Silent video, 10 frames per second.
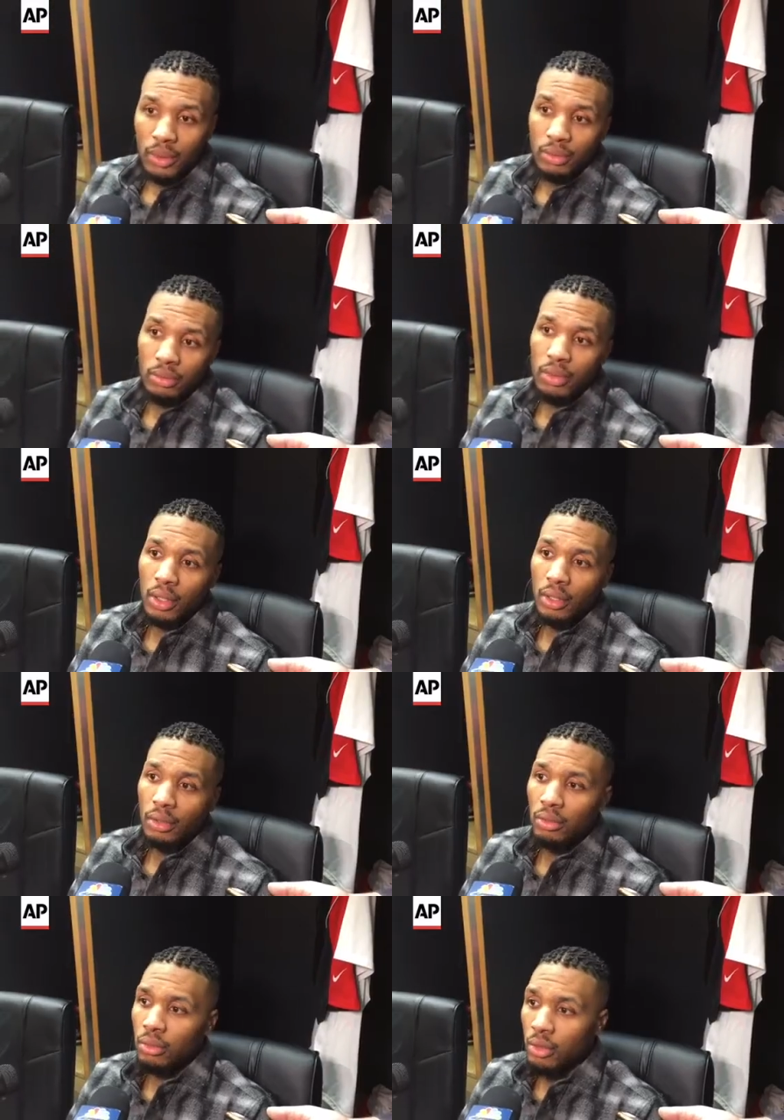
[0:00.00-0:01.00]
And,
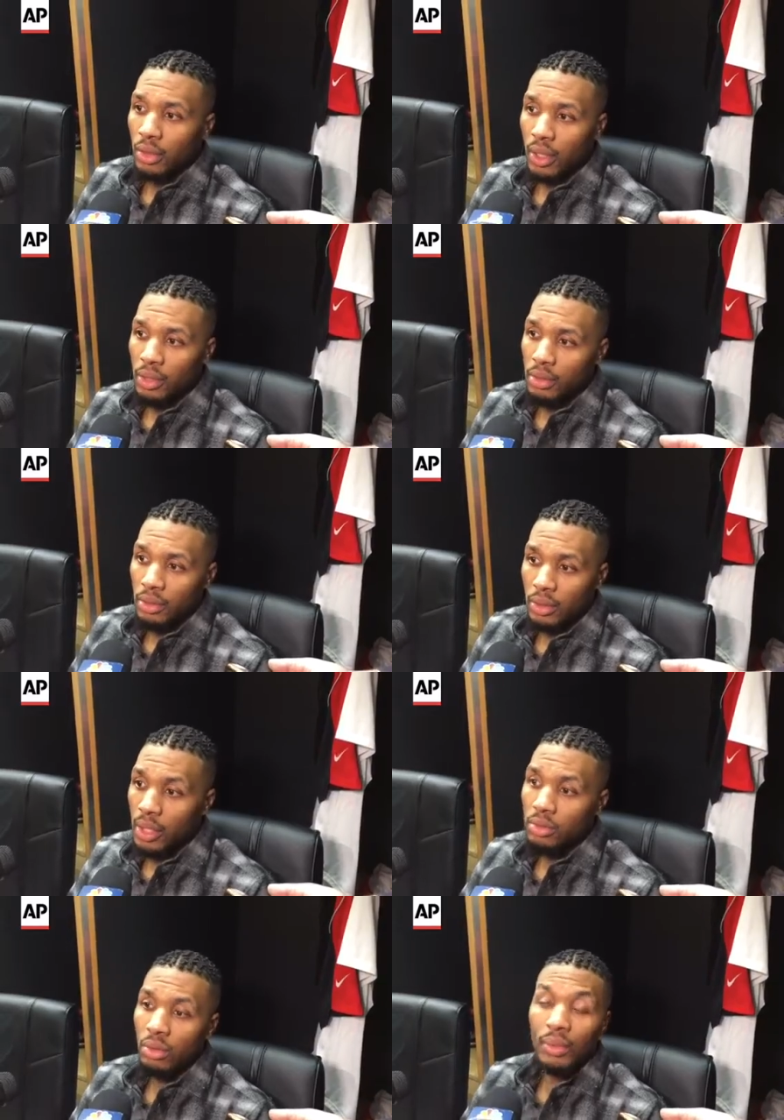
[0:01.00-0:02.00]
you know,
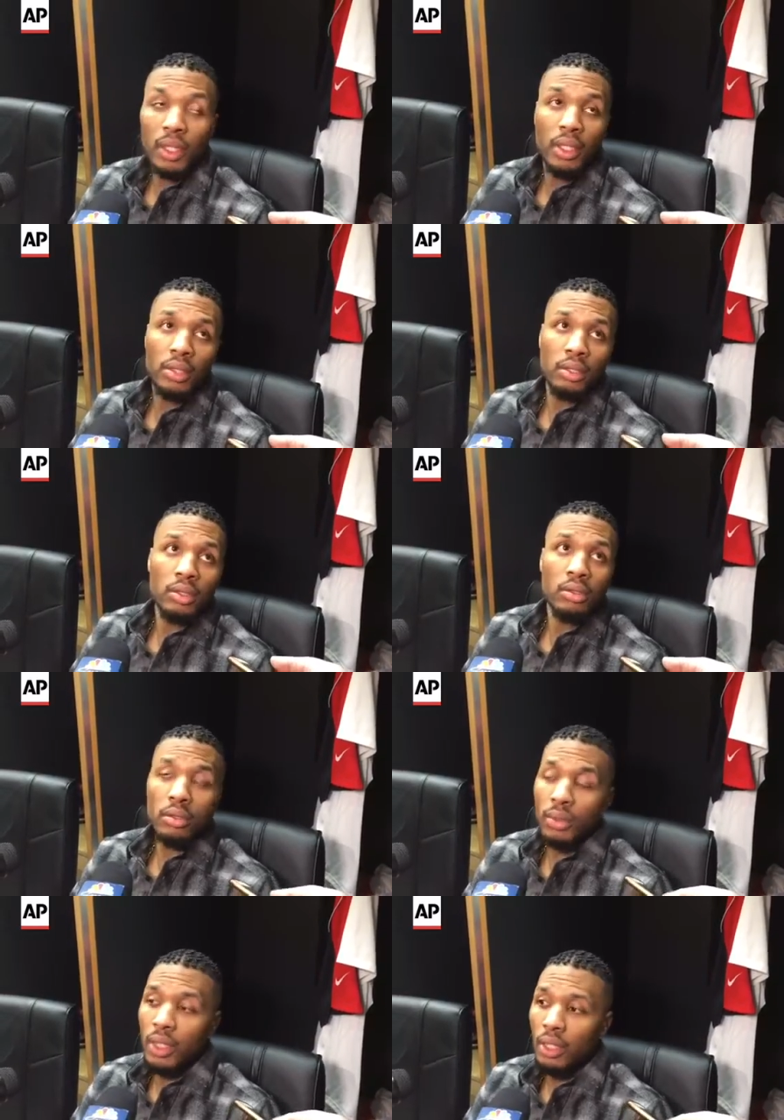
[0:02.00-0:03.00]
that's what we needed to do,
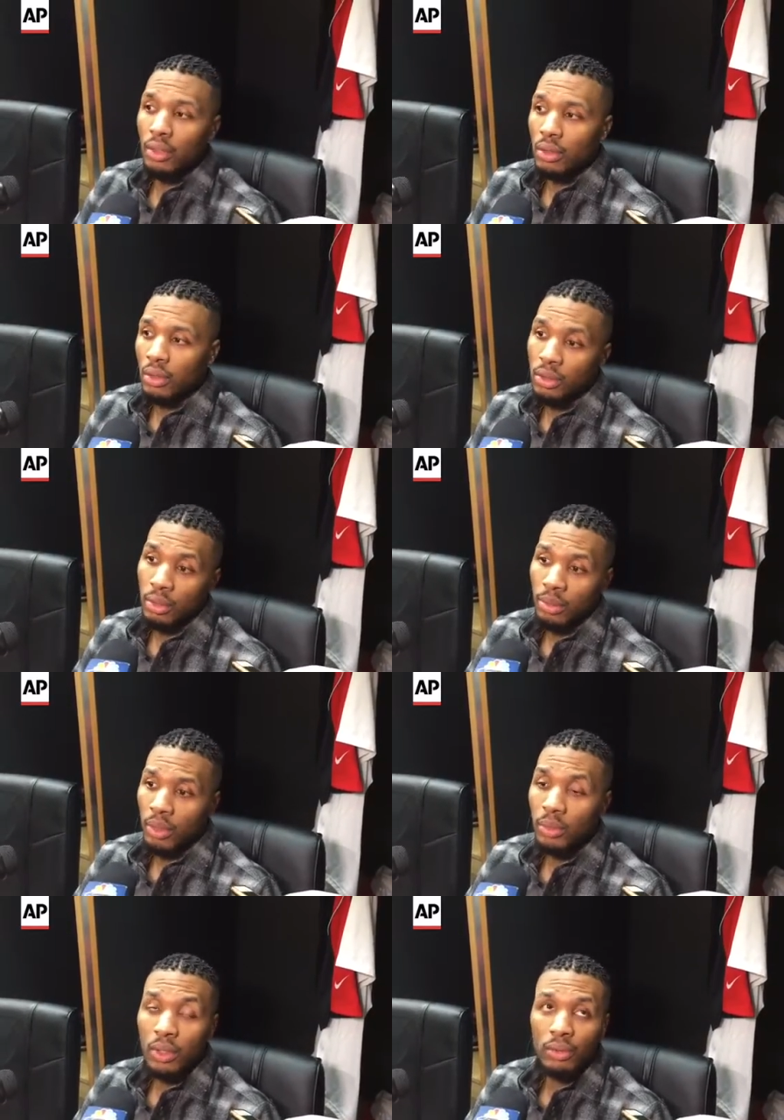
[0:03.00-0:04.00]
and we got a
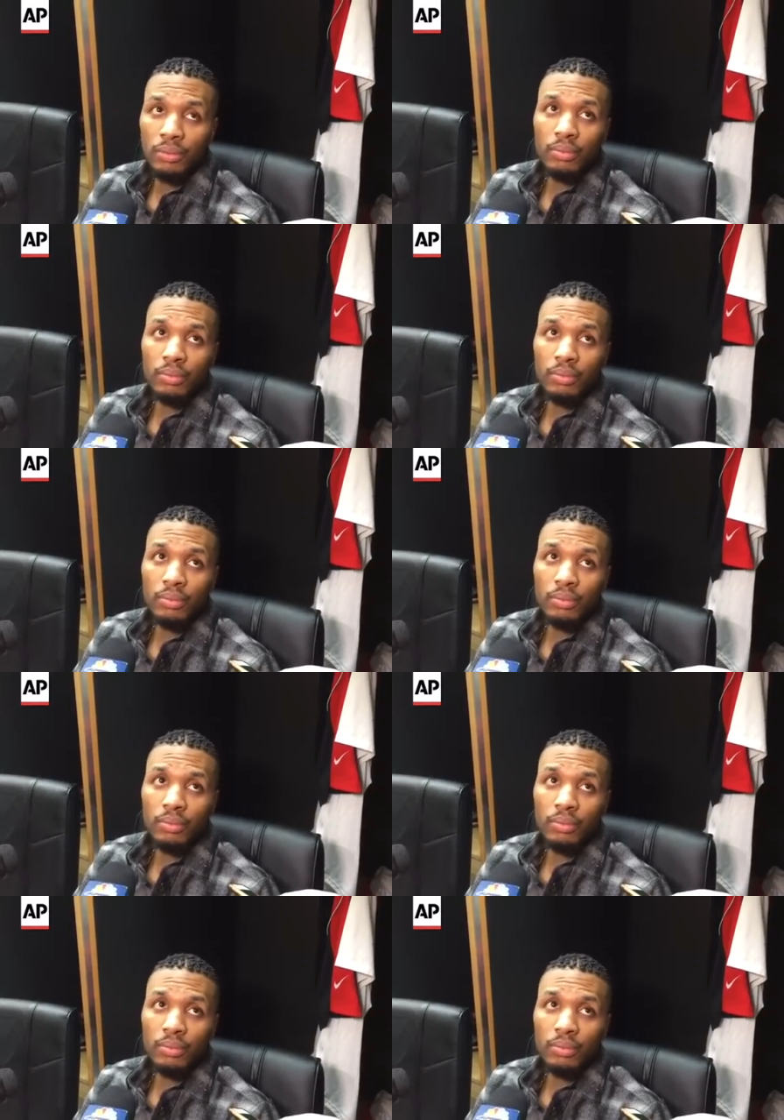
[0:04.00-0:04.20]
big win.